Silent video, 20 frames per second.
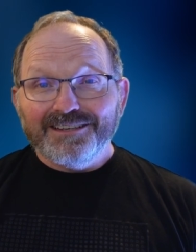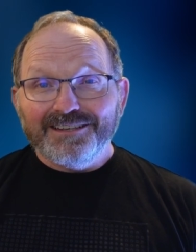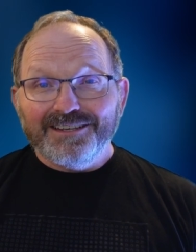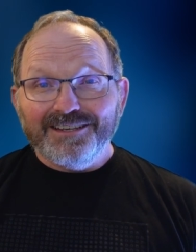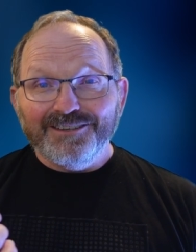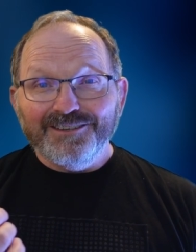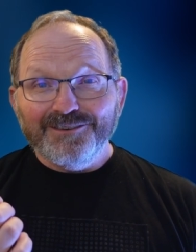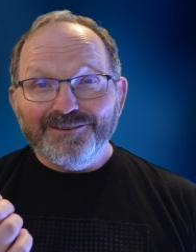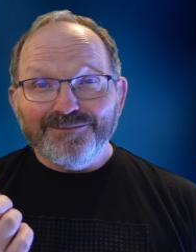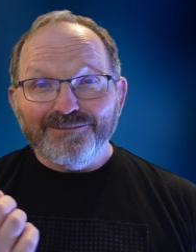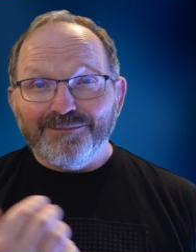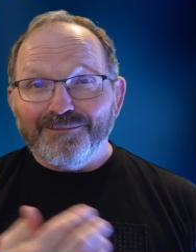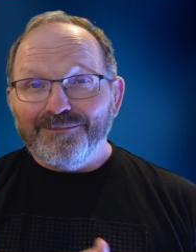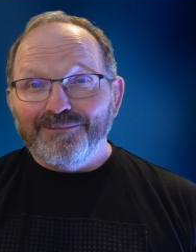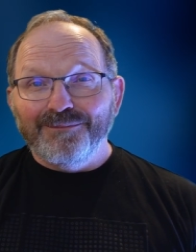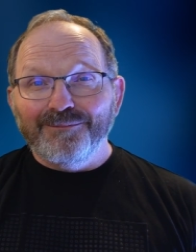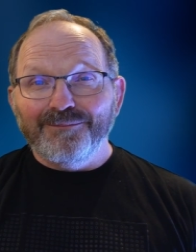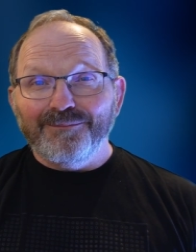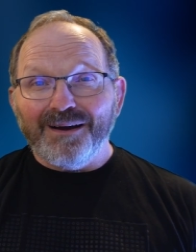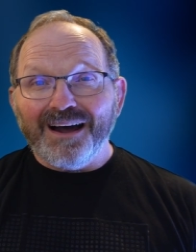to
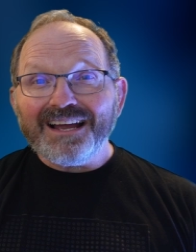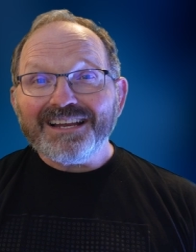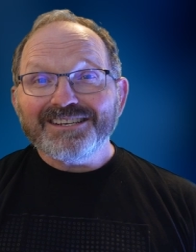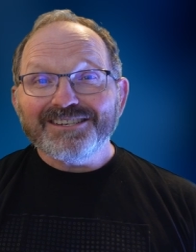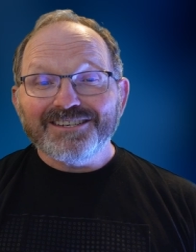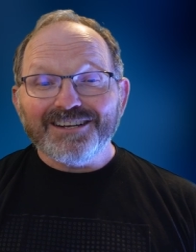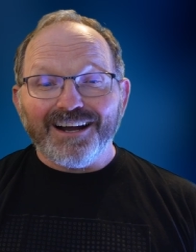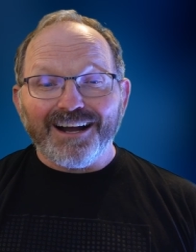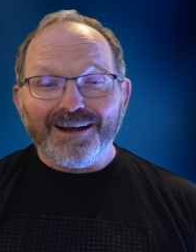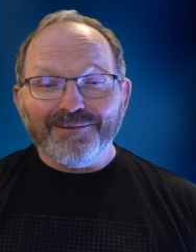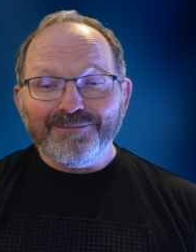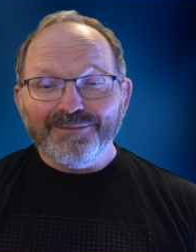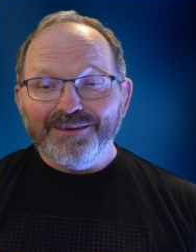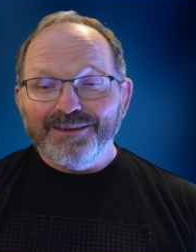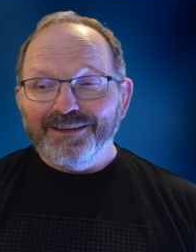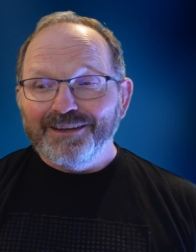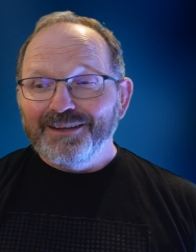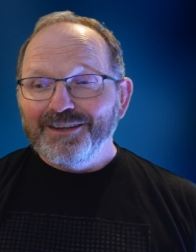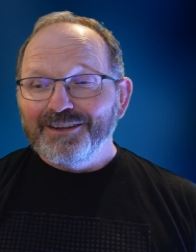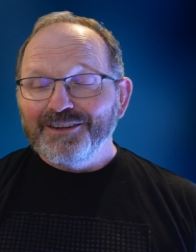my shop
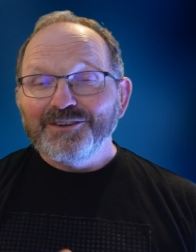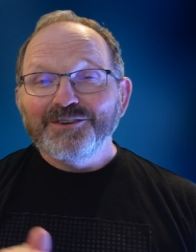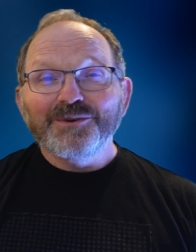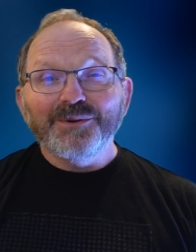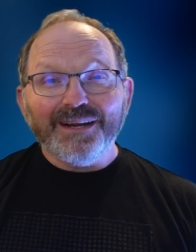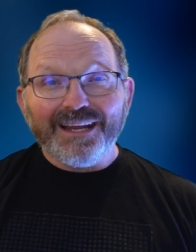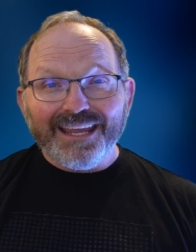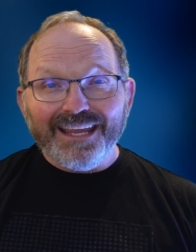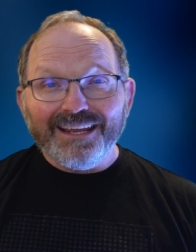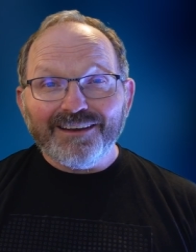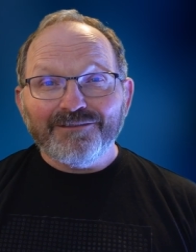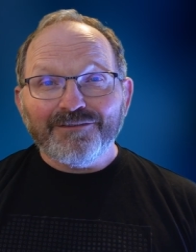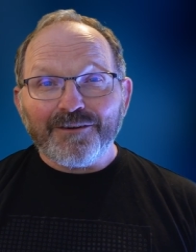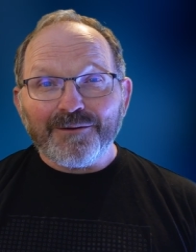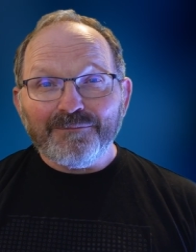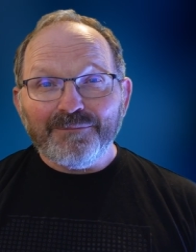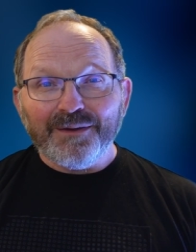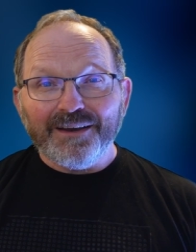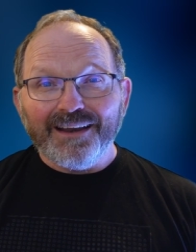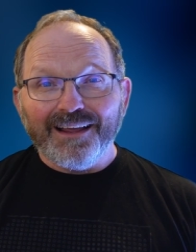to a kid
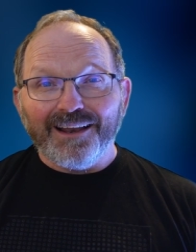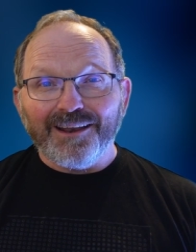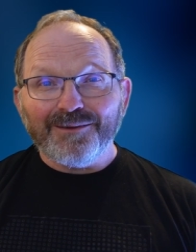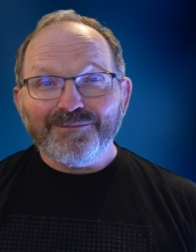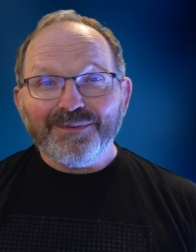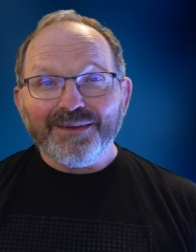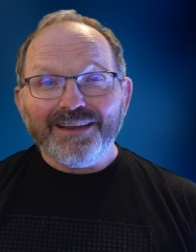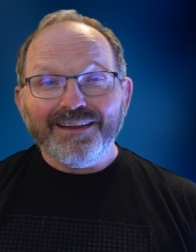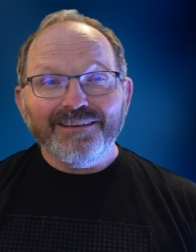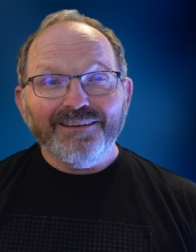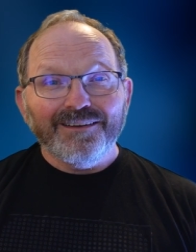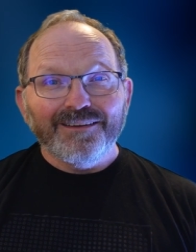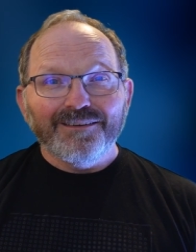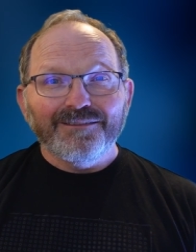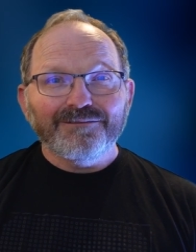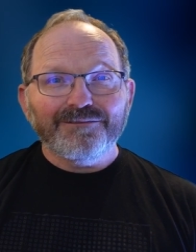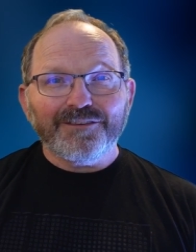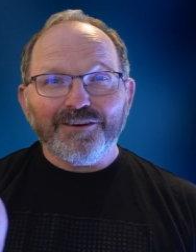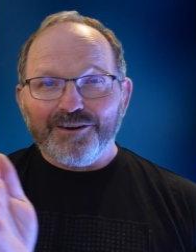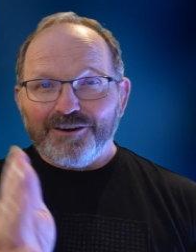from Penelope
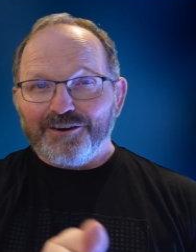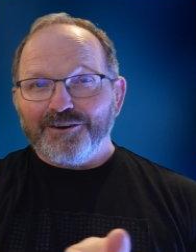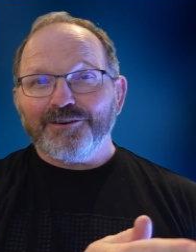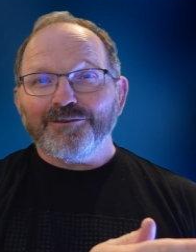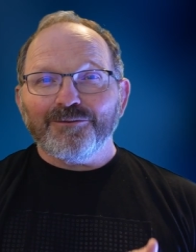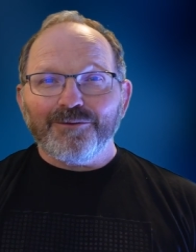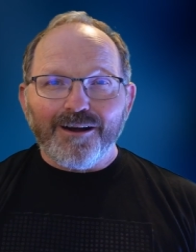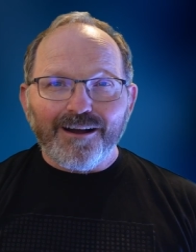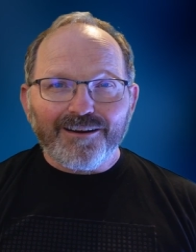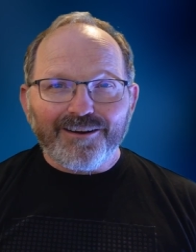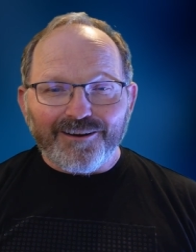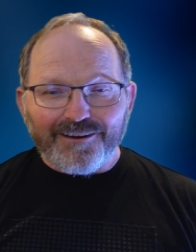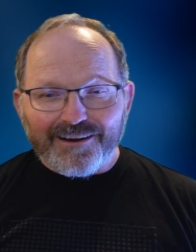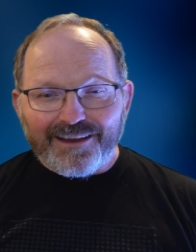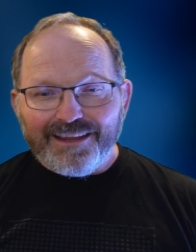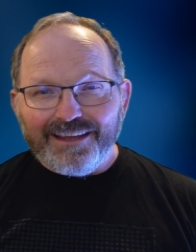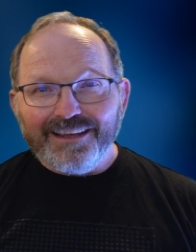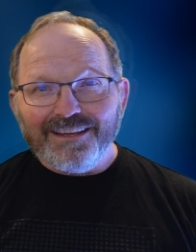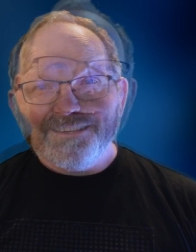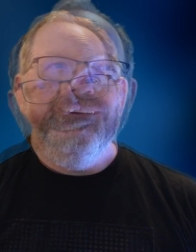for her to rock her
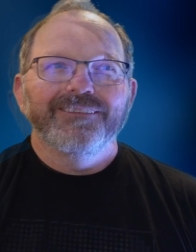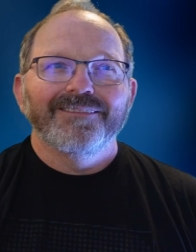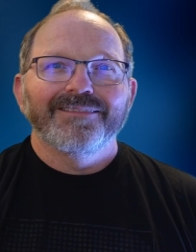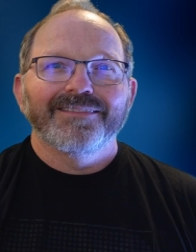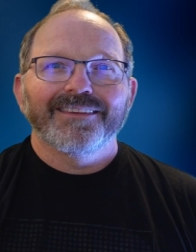kid.